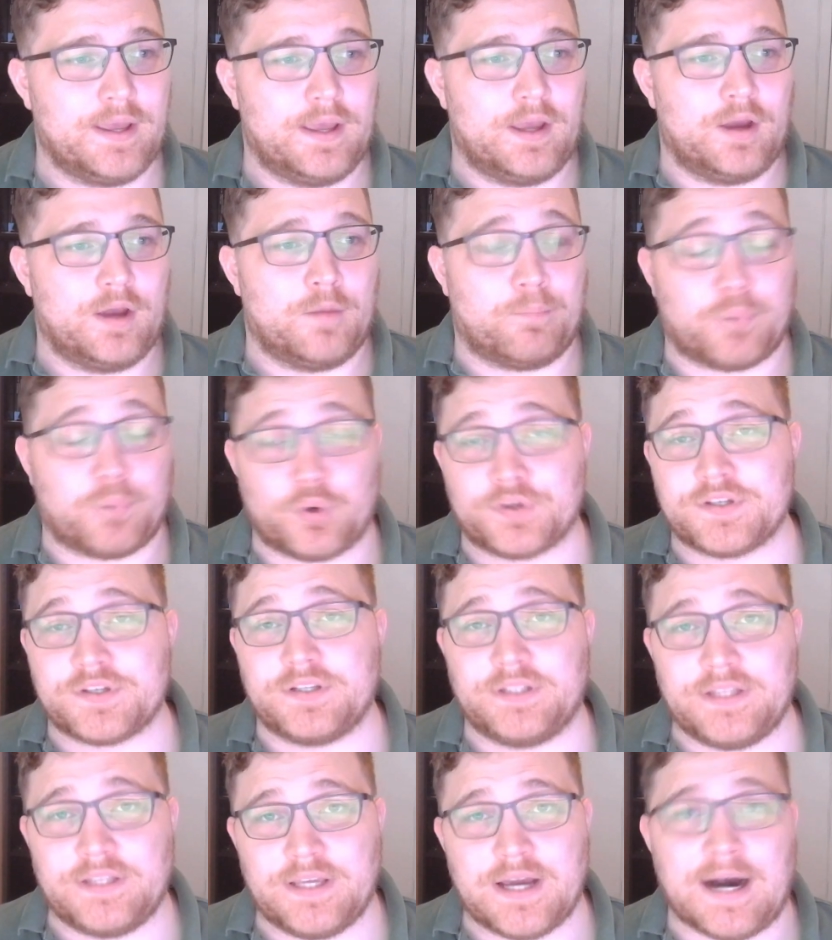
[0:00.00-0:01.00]

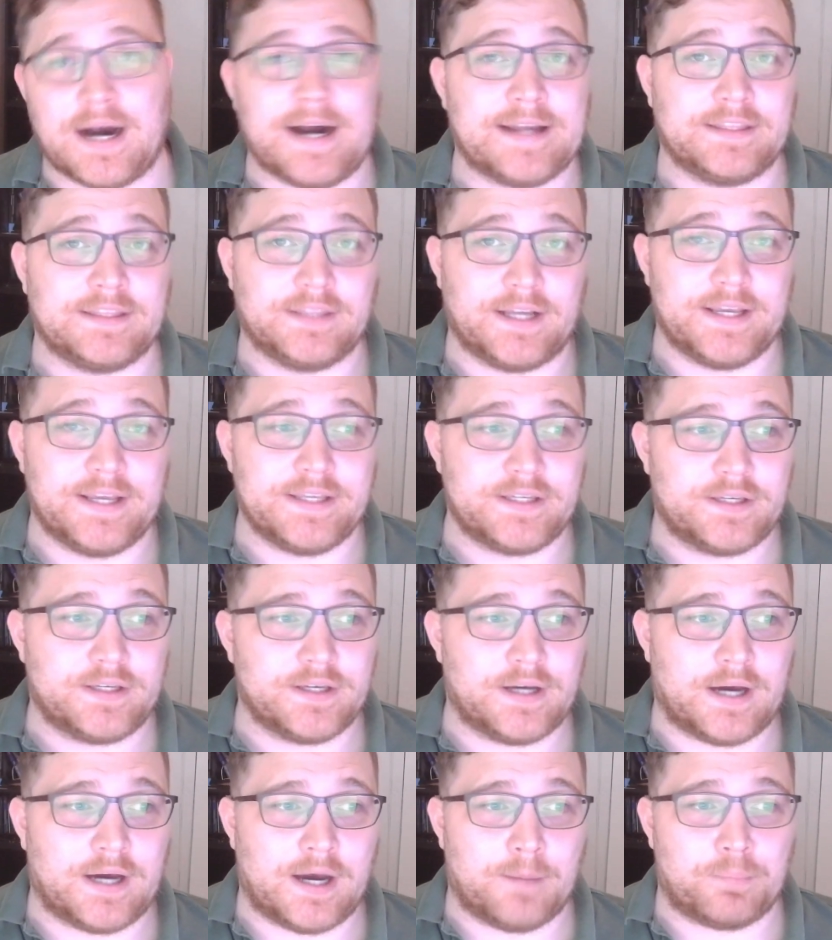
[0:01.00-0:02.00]
Personally, I like
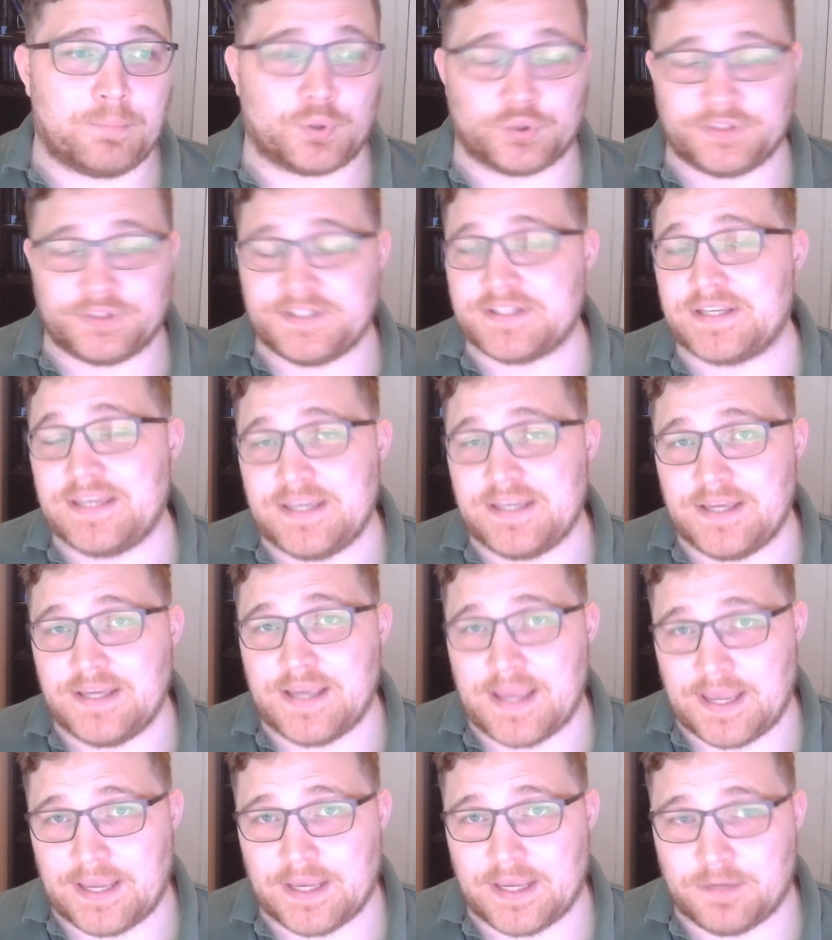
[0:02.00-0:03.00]
Berlinsky
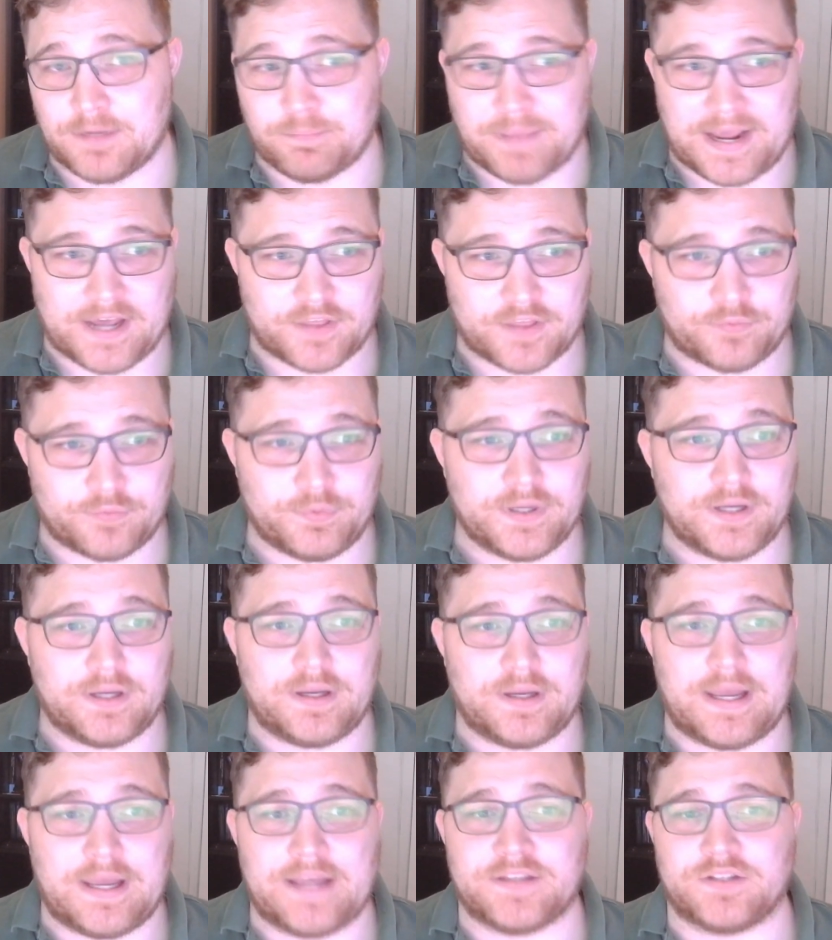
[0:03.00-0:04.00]
and Pathria
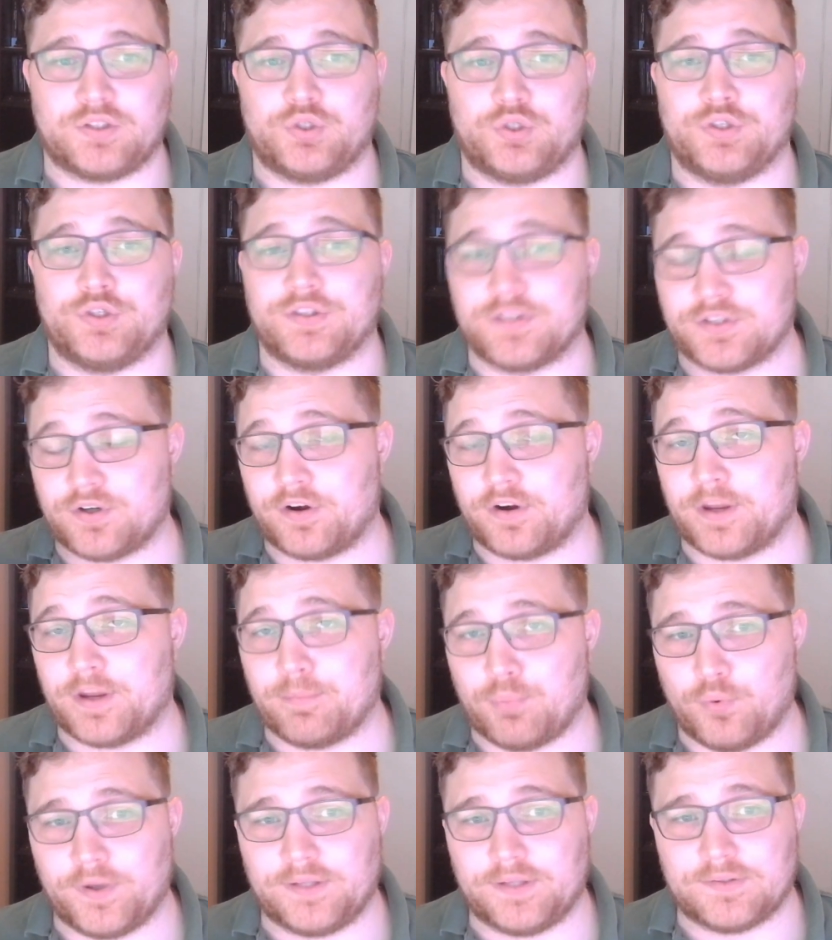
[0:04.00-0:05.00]
as a good starting
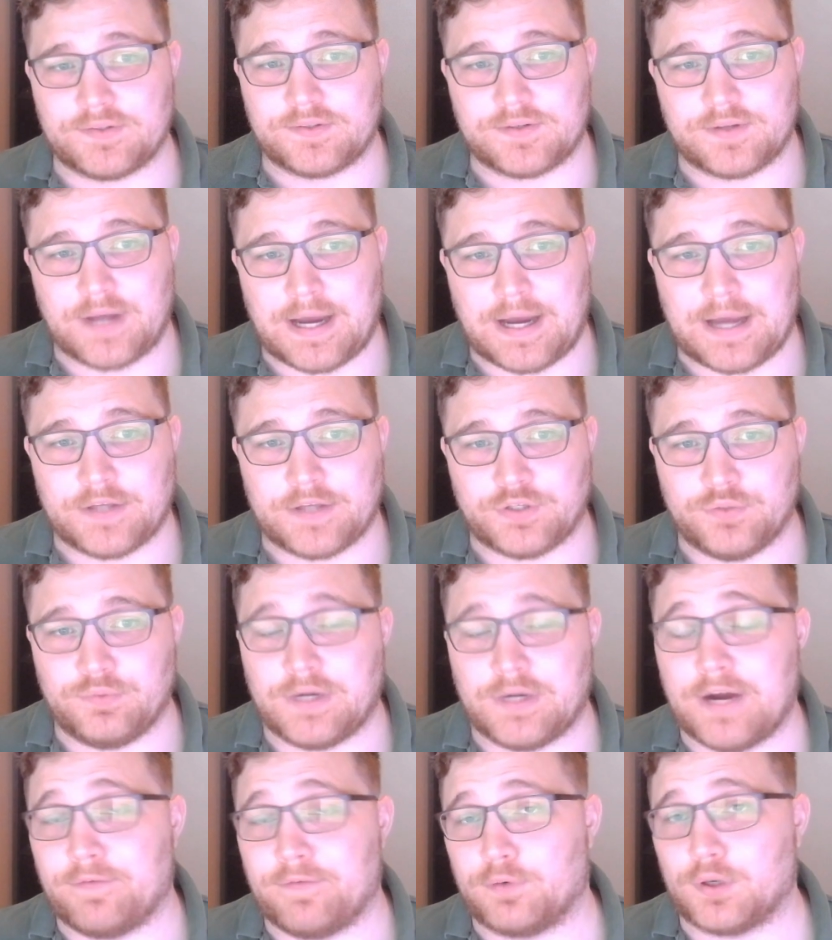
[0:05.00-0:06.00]
points to
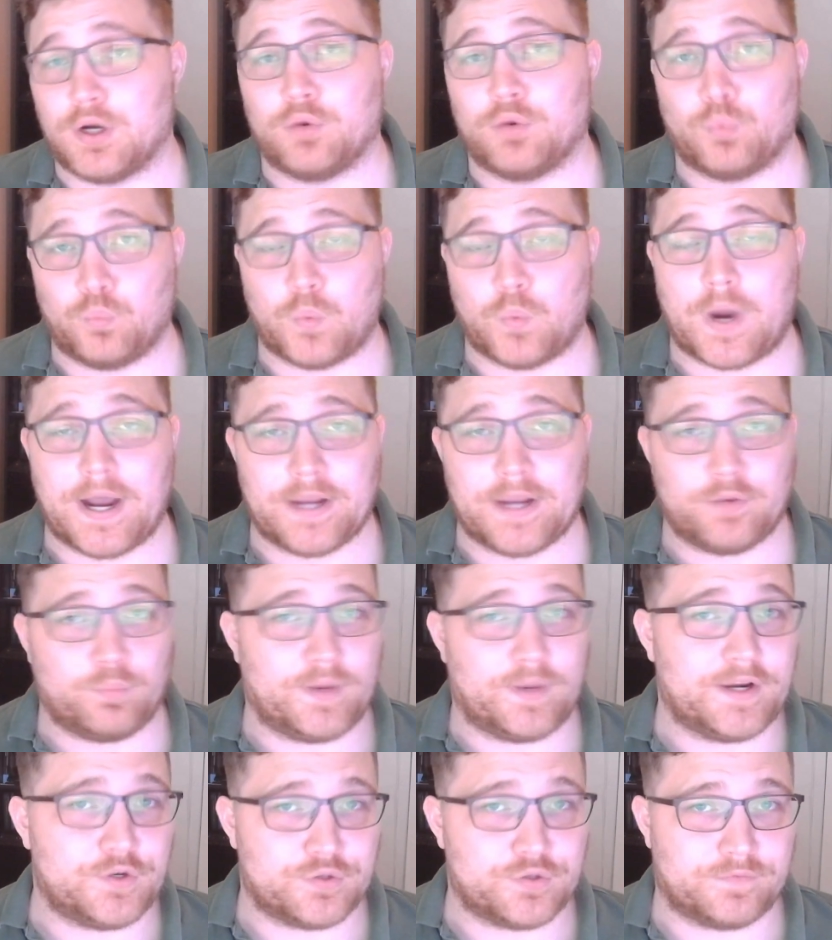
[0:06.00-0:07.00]
cover a wide
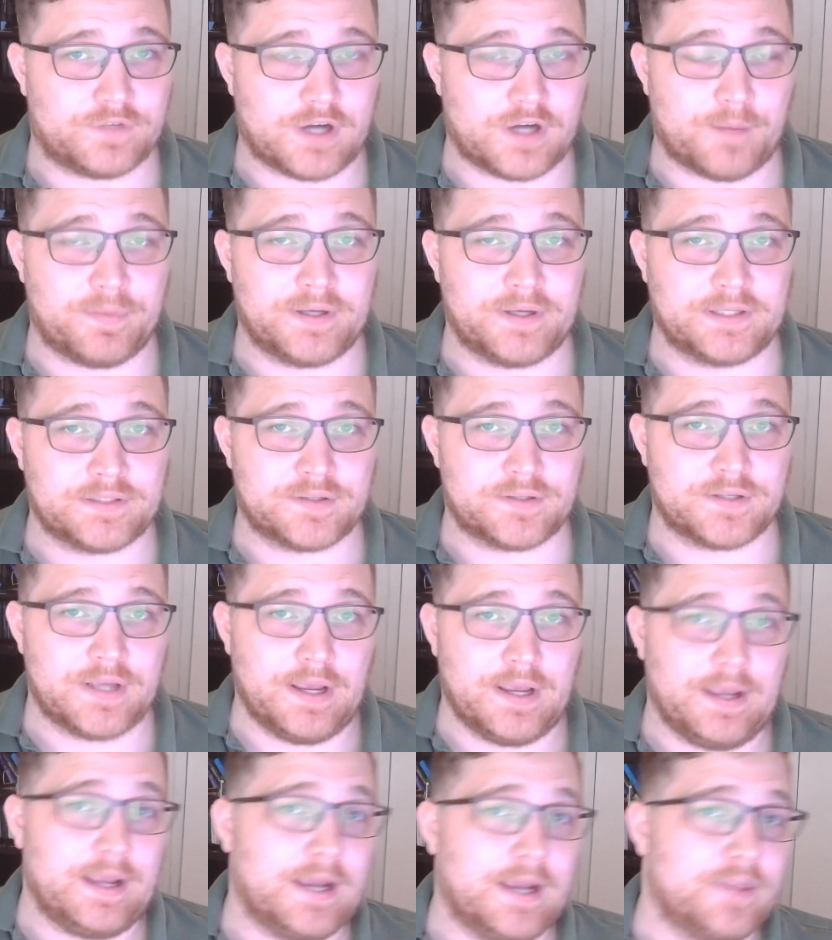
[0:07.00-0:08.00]
range of topics,
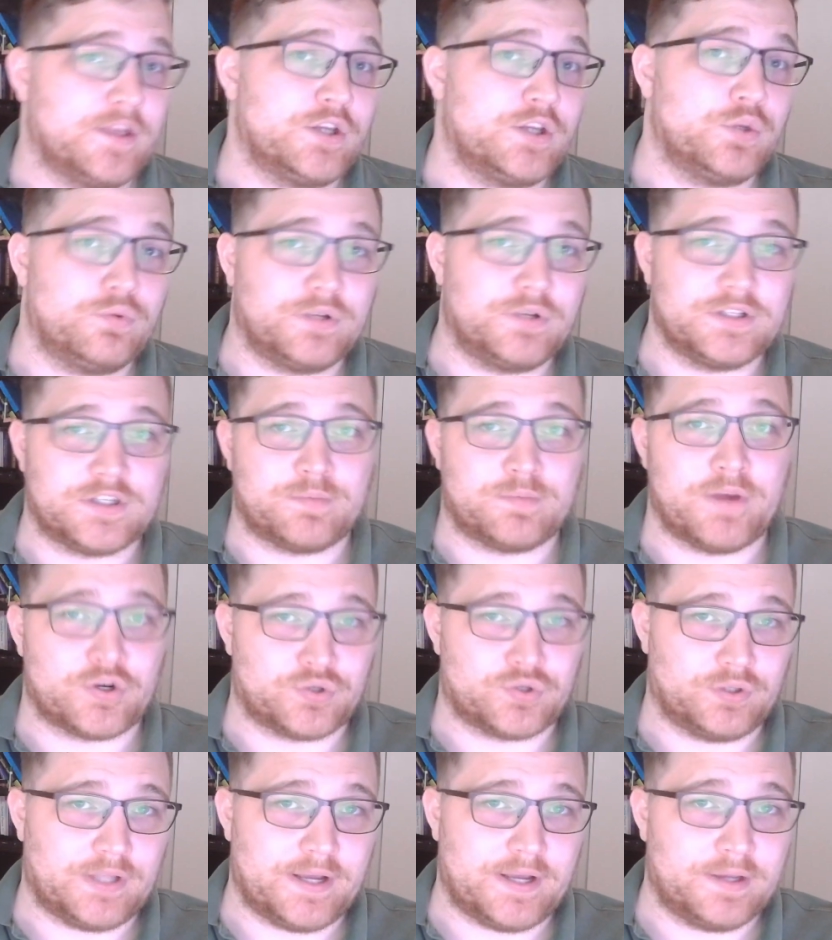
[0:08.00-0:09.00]
and then you can
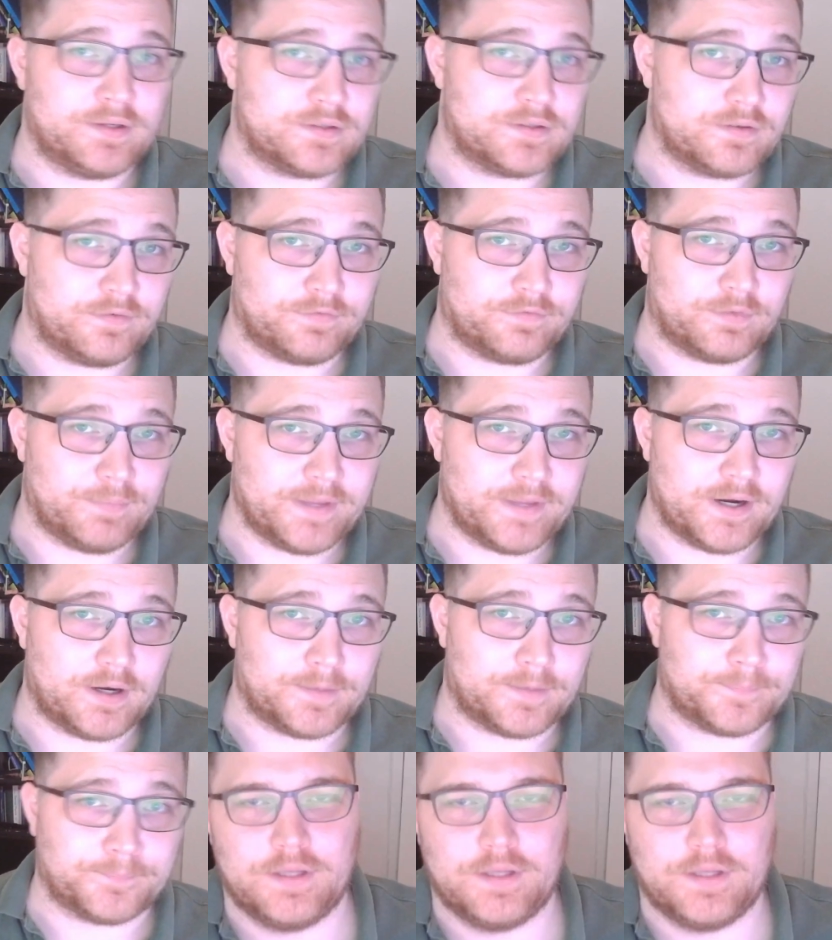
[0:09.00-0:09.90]
specialize from there.